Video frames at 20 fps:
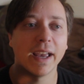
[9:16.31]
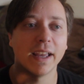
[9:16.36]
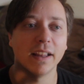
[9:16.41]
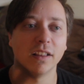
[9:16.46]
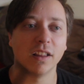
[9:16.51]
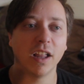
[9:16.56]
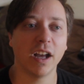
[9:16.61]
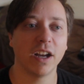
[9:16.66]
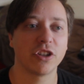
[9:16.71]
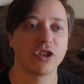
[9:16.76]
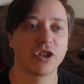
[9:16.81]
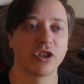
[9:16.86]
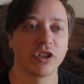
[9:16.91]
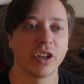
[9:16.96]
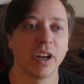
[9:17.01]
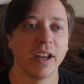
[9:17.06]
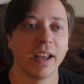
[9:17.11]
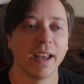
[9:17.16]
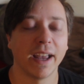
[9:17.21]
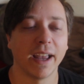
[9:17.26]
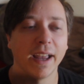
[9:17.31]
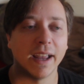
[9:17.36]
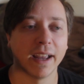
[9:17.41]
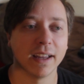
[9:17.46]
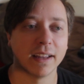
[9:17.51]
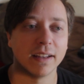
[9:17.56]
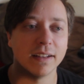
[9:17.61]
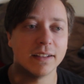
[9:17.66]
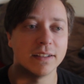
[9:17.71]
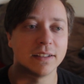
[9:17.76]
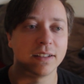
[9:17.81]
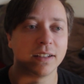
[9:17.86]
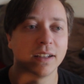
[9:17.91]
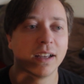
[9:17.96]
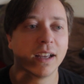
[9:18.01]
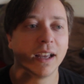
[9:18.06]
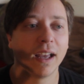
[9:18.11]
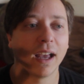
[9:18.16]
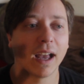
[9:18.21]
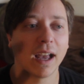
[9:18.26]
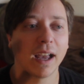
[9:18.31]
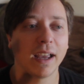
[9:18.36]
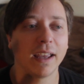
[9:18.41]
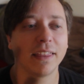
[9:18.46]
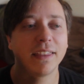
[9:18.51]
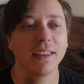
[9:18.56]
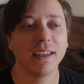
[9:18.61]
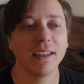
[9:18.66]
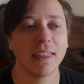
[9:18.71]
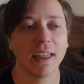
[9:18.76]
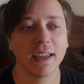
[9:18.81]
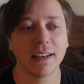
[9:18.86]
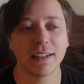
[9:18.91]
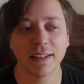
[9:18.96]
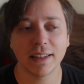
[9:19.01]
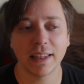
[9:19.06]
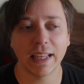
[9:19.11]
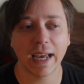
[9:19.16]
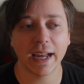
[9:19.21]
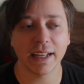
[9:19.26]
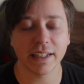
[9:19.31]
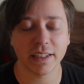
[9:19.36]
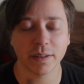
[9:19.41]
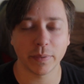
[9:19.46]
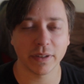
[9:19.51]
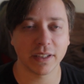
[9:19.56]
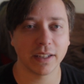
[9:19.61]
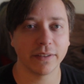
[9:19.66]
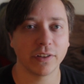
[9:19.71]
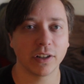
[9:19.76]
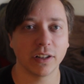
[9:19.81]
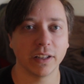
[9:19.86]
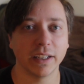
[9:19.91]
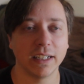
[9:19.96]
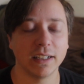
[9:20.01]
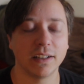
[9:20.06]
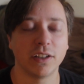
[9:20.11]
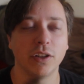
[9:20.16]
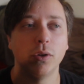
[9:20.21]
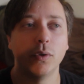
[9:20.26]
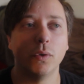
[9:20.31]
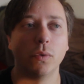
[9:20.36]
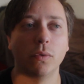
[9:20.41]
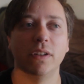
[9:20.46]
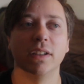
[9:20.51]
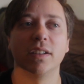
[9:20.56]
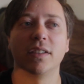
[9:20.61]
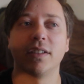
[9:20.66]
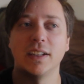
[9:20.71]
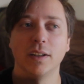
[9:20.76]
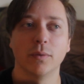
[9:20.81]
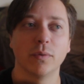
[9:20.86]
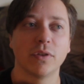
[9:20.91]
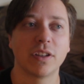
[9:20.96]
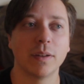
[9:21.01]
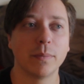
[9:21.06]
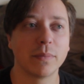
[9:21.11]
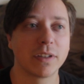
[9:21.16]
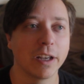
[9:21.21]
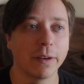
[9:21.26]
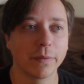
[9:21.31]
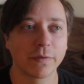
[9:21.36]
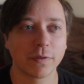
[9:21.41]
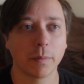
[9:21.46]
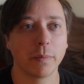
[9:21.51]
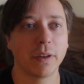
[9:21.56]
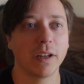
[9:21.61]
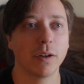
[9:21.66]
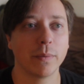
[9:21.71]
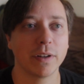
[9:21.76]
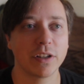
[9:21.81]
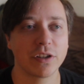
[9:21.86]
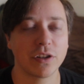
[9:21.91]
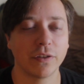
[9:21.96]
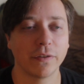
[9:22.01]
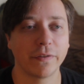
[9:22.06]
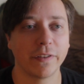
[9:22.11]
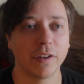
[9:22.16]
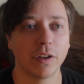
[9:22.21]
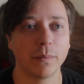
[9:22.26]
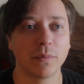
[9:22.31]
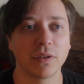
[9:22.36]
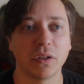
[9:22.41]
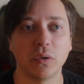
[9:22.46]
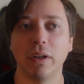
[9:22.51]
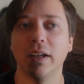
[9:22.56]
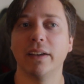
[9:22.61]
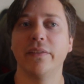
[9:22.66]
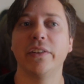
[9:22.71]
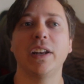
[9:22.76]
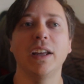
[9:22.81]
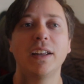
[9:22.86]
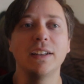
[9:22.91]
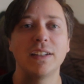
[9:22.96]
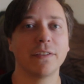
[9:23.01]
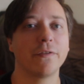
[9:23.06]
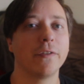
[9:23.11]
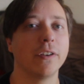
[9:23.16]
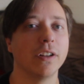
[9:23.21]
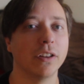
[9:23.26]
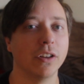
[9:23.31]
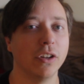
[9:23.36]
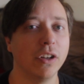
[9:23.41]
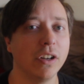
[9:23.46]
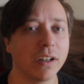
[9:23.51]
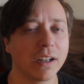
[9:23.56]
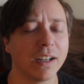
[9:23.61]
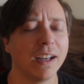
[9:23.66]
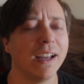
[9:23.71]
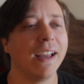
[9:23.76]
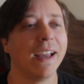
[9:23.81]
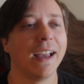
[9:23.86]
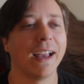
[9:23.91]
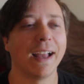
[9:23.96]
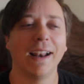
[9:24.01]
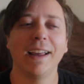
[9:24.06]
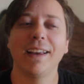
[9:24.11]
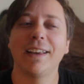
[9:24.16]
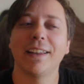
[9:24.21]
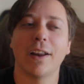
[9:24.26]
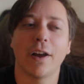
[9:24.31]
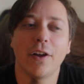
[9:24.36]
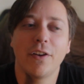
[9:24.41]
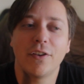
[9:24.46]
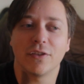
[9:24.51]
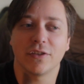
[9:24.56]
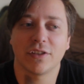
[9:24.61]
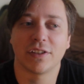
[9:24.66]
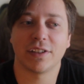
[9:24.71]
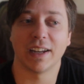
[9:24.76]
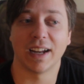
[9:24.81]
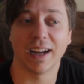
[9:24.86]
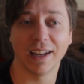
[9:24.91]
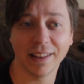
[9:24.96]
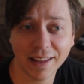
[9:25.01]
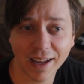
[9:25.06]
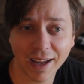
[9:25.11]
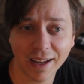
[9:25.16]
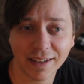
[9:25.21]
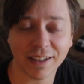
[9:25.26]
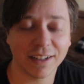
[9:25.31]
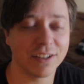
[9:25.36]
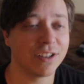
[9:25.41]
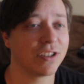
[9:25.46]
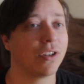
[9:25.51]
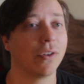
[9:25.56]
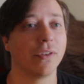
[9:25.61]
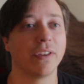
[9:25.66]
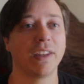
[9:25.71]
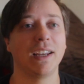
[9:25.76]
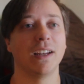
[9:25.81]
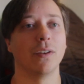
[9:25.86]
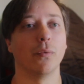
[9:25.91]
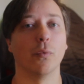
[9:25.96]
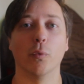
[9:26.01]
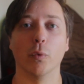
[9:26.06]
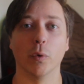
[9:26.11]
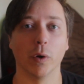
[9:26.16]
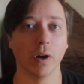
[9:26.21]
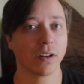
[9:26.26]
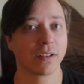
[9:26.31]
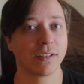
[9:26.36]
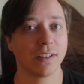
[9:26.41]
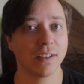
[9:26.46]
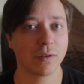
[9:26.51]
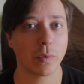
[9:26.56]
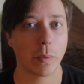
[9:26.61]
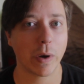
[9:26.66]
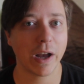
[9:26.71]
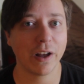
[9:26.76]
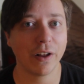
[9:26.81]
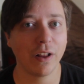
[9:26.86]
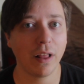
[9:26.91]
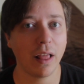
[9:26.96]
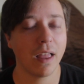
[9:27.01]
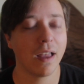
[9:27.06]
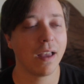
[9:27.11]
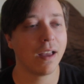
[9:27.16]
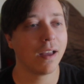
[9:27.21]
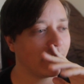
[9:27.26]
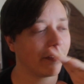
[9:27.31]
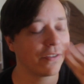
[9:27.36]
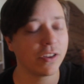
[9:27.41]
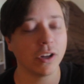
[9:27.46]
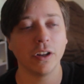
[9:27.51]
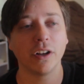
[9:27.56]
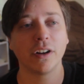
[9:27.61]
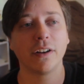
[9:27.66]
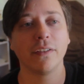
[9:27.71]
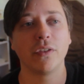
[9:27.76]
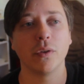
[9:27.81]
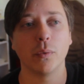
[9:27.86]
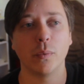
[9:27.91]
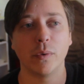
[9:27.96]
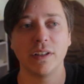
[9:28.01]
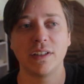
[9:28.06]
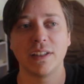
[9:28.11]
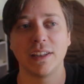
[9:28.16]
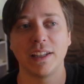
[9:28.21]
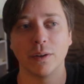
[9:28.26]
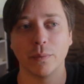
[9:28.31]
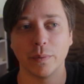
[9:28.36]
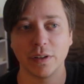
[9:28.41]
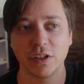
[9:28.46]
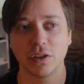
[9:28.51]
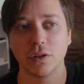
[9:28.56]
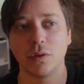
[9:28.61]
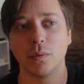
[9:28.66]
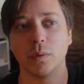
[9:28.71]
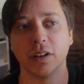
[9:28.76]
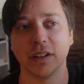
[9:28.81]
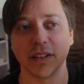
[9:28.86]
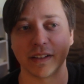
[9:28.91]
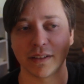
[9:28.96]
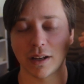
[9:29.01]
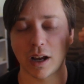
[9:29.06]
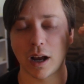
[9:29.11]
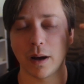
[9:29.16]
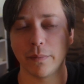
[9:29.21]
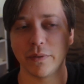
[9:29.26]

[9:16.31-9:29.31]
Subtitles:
and lush, and I think they did that specifically to distinguish themselves from the original film, to give it a different look, and I can understand that. I just don't think it works as well. I love the look of the woods in the original where it's